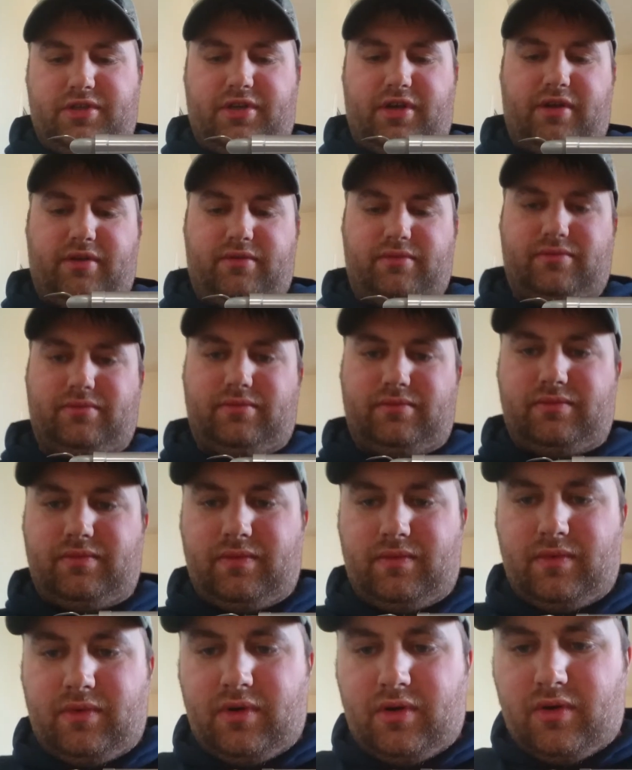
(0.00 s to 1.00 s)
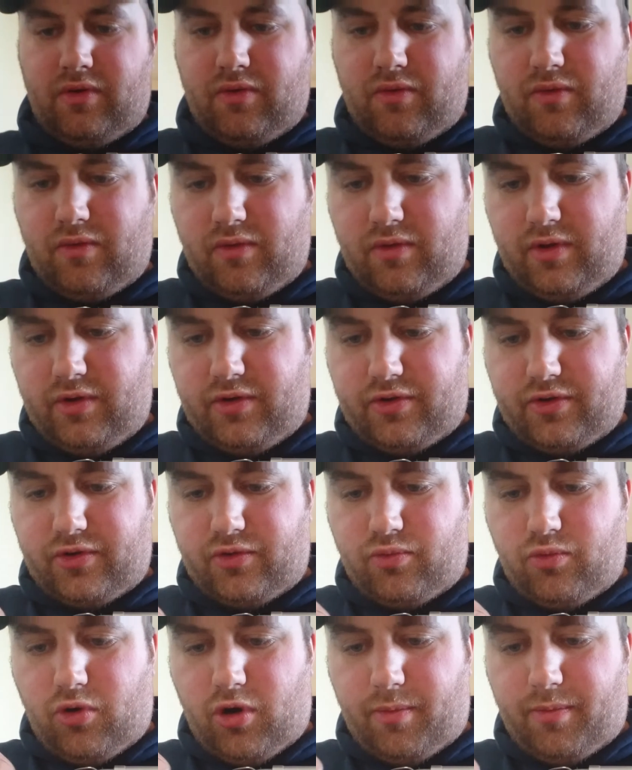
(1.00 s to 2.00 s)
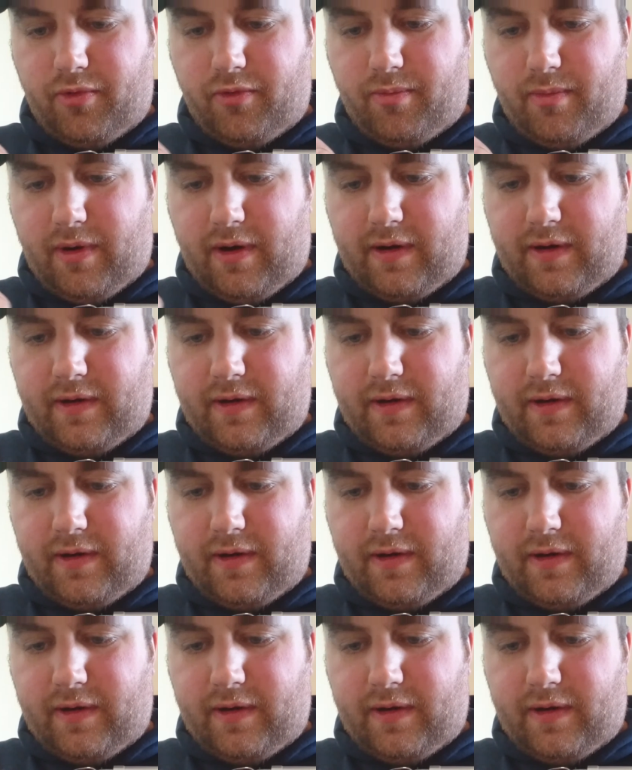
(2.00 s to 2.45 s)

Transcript: These are just waterproof